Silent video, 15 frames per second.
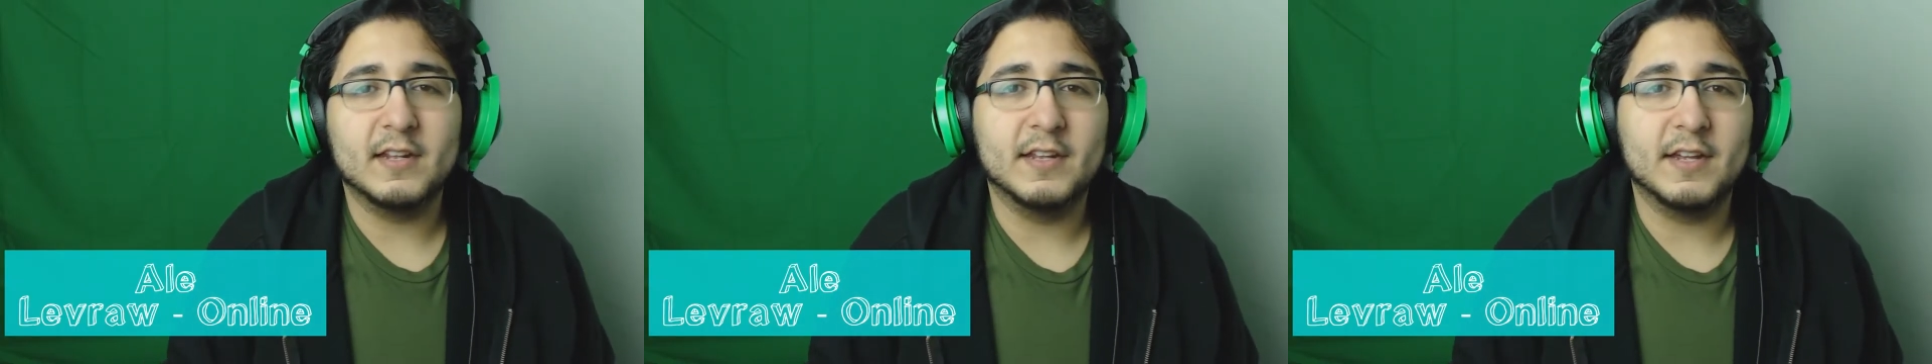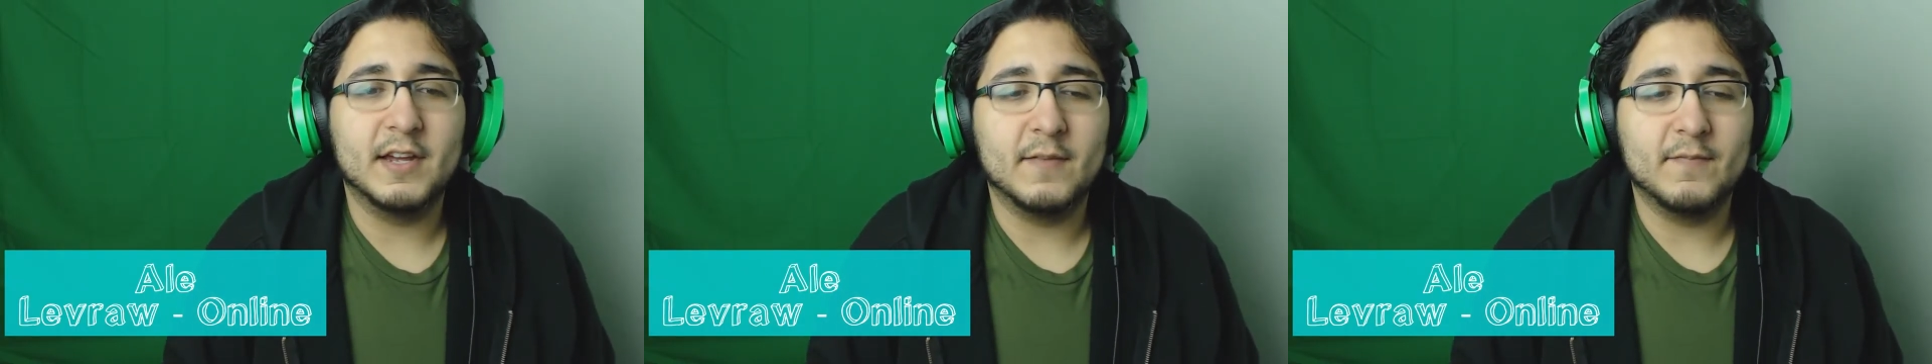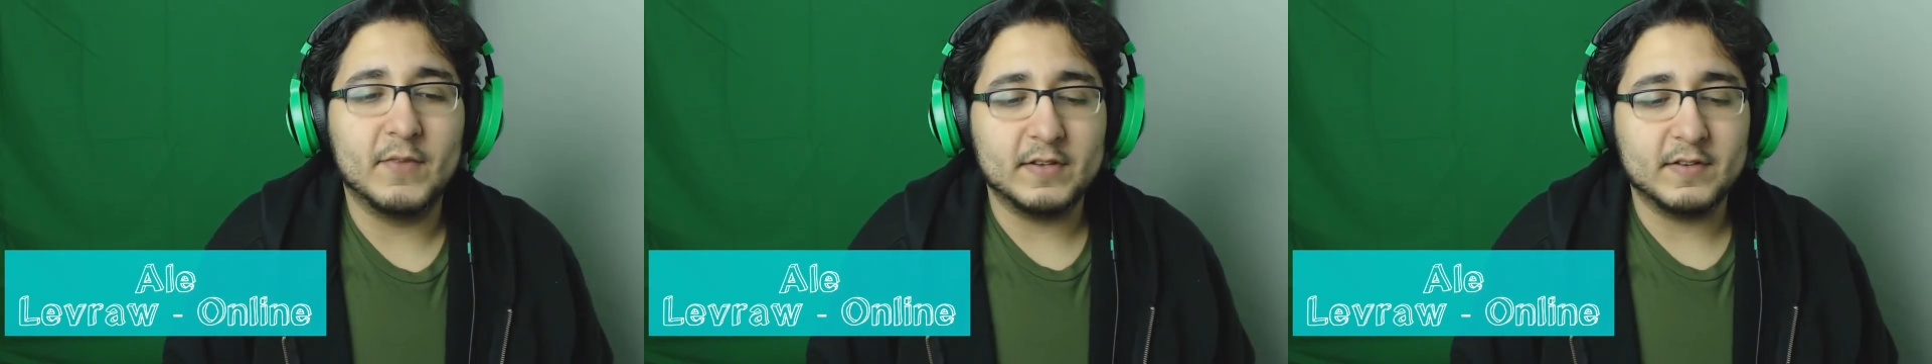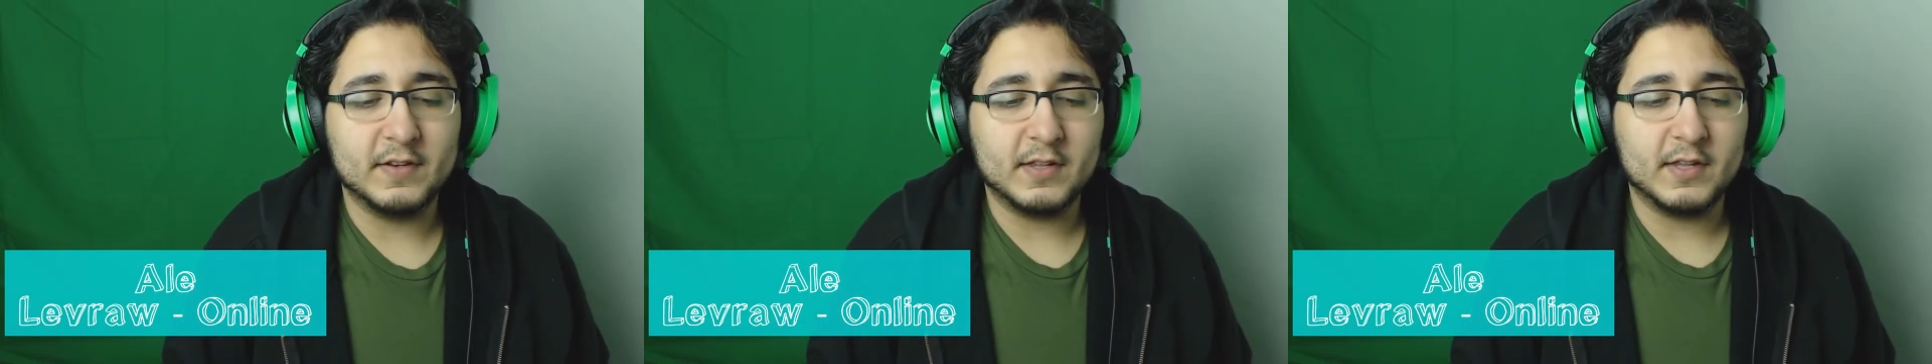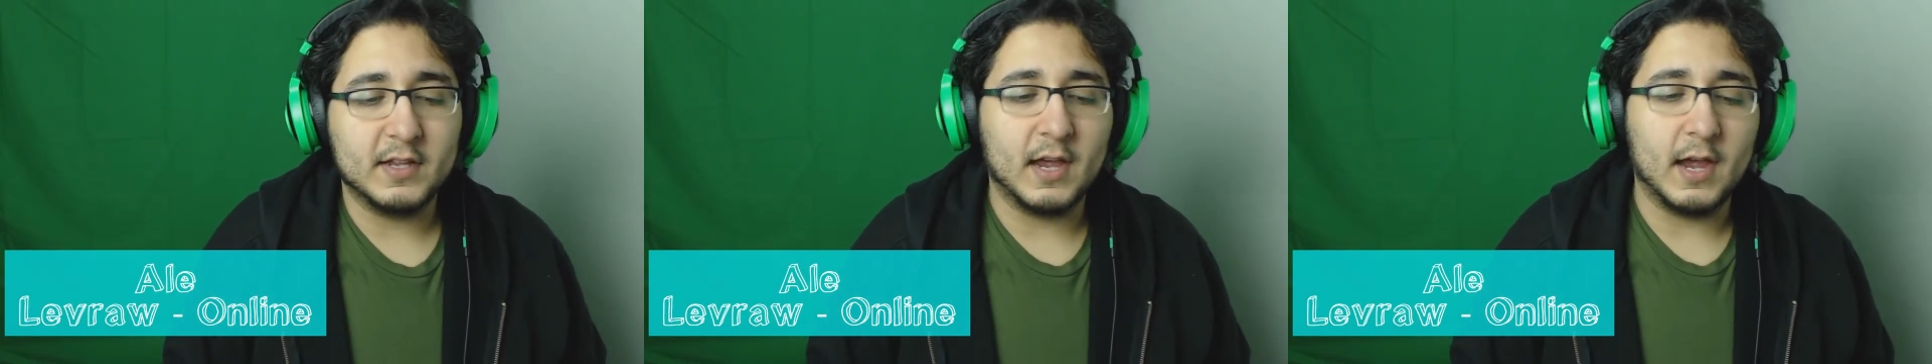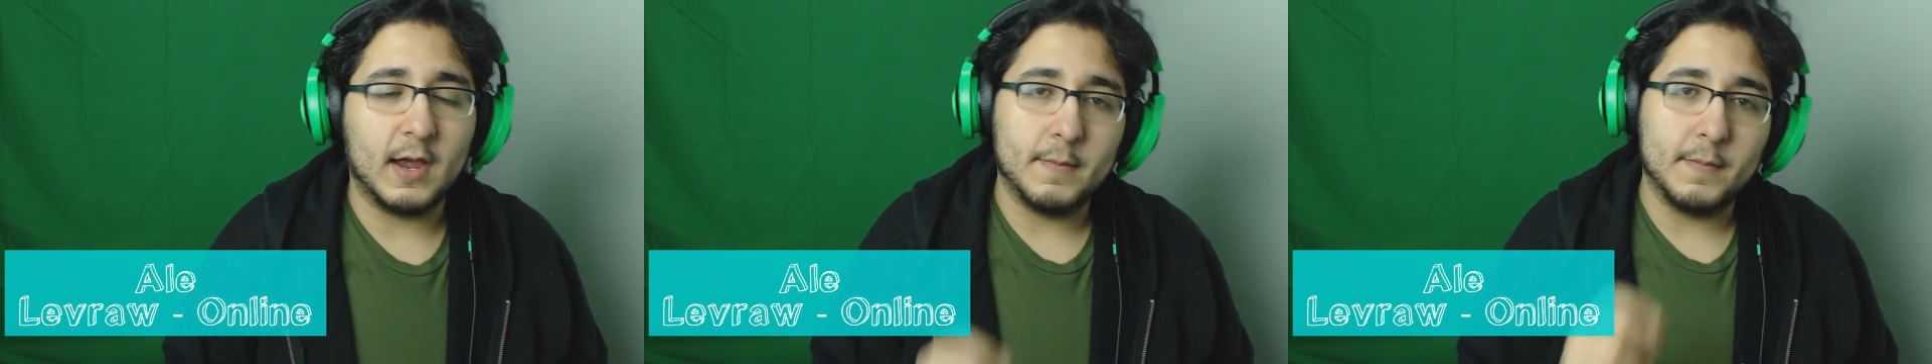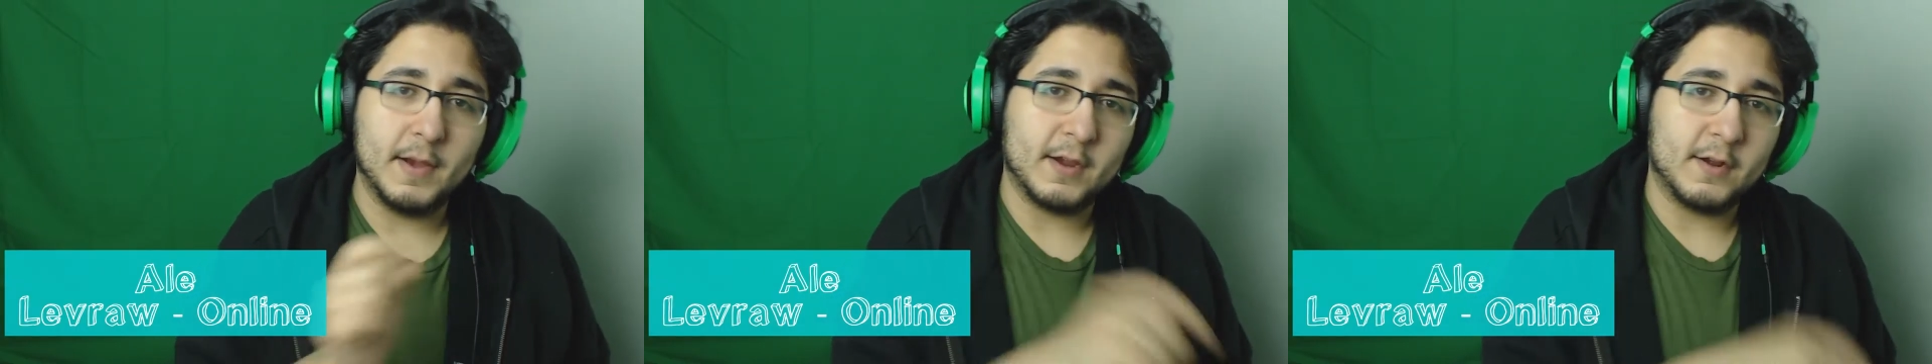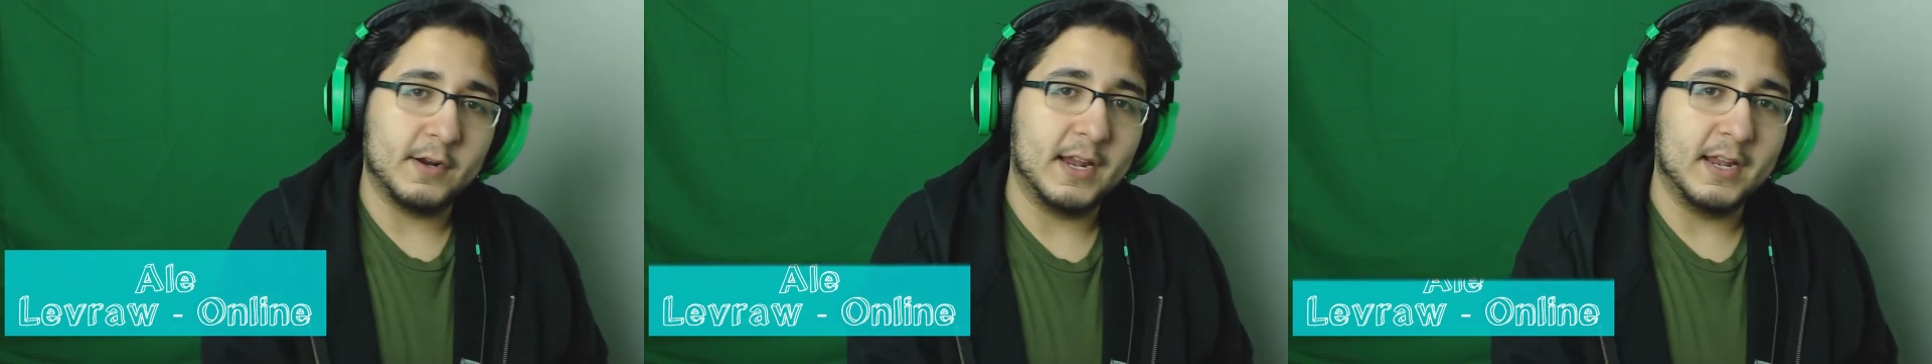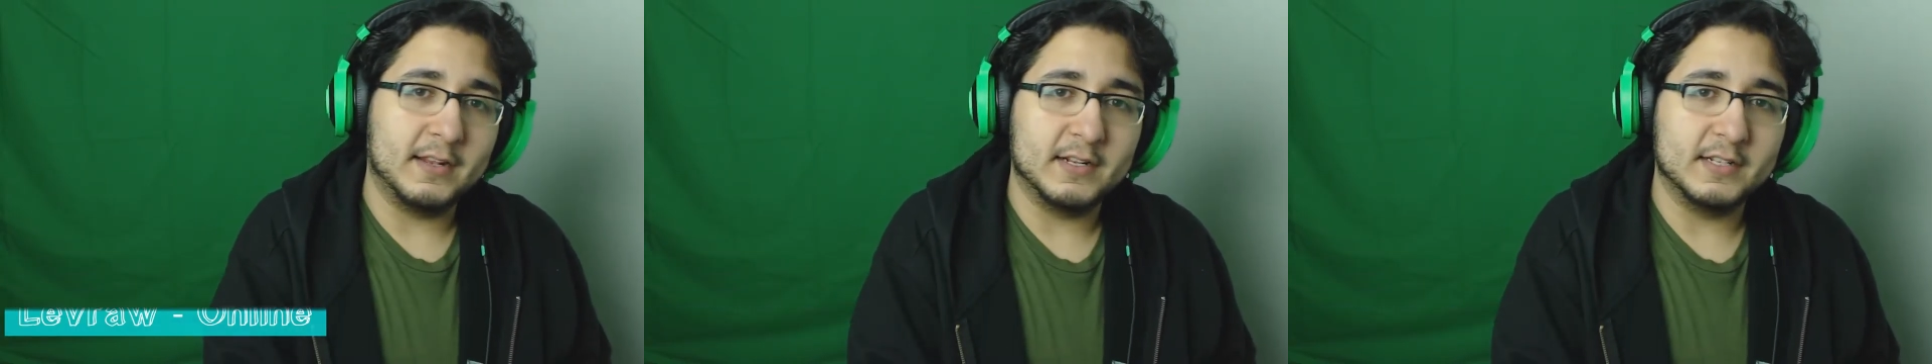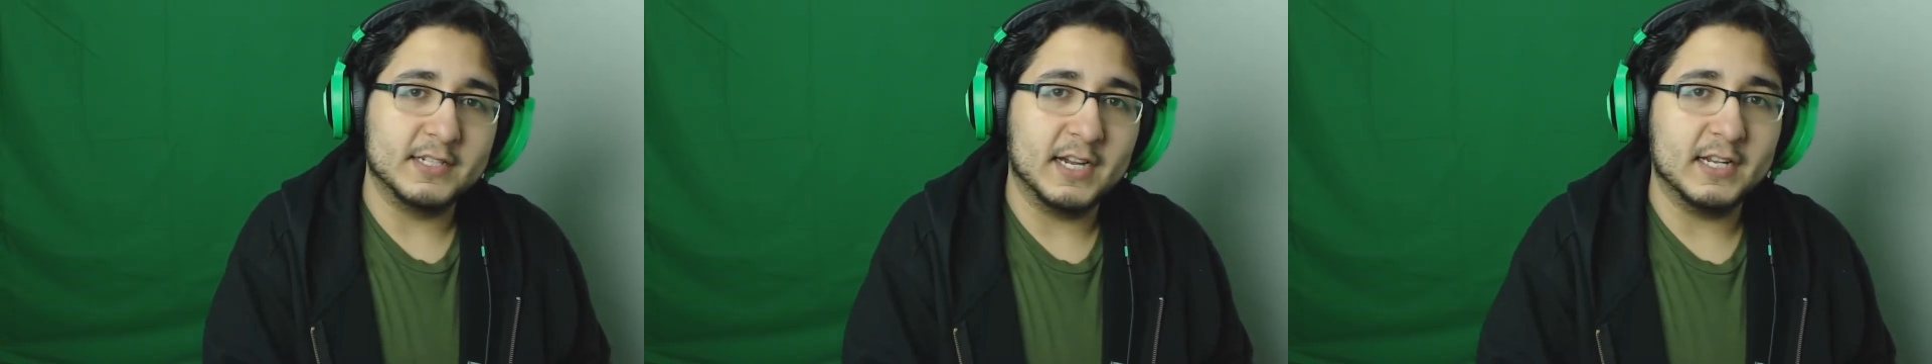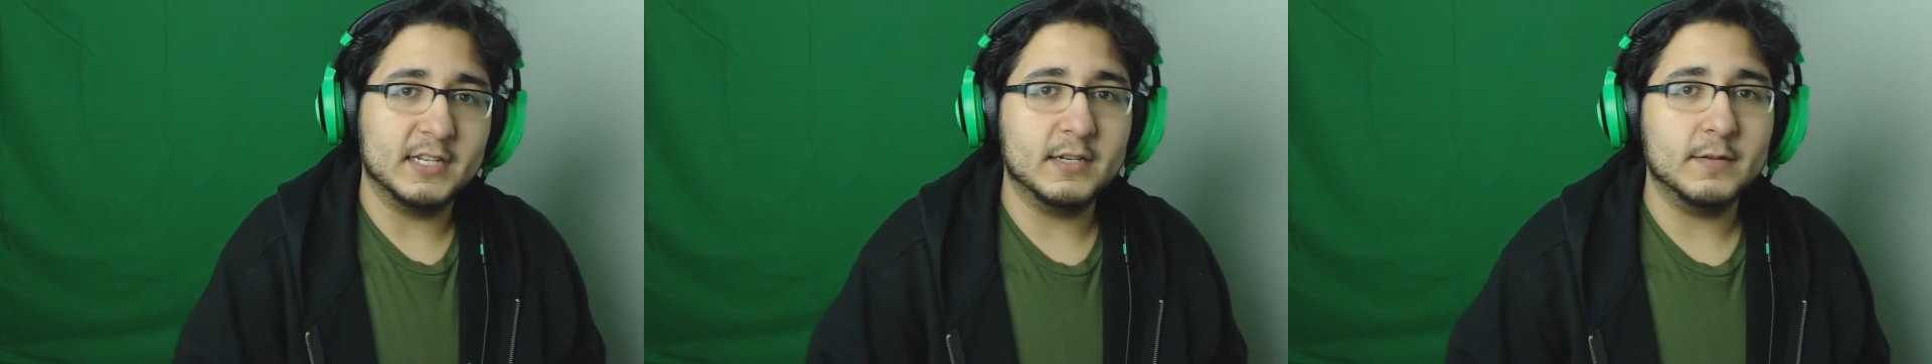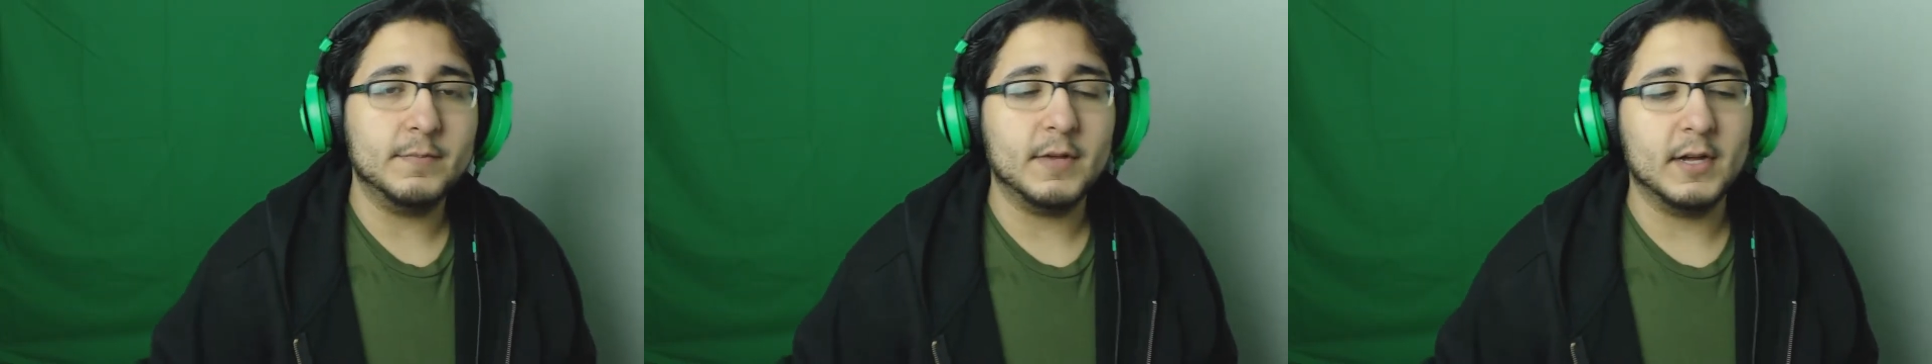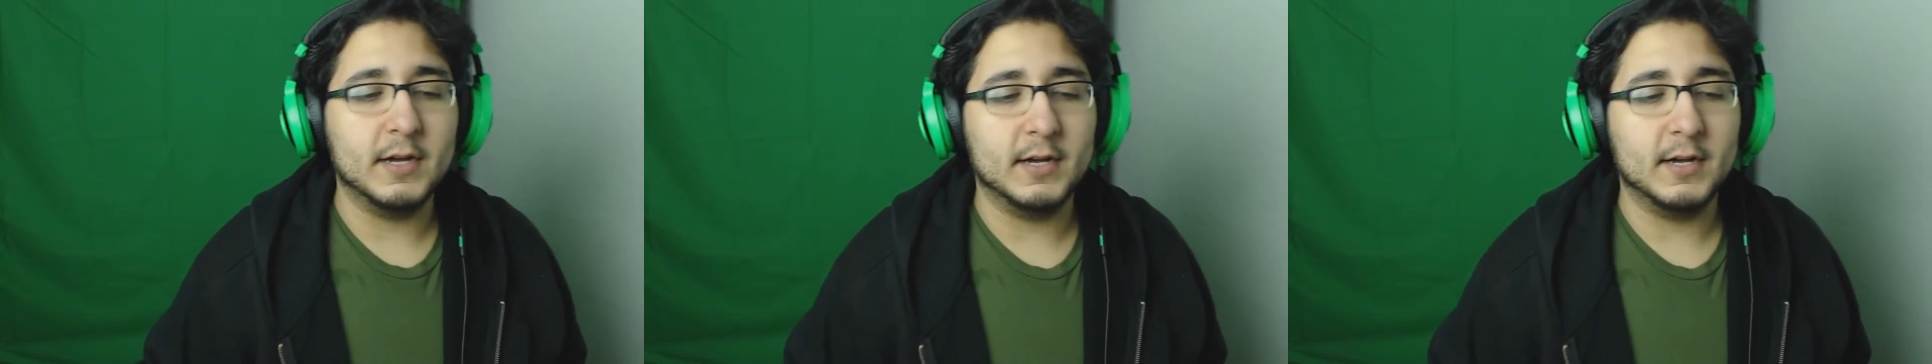and basically I am back on editing Tandem.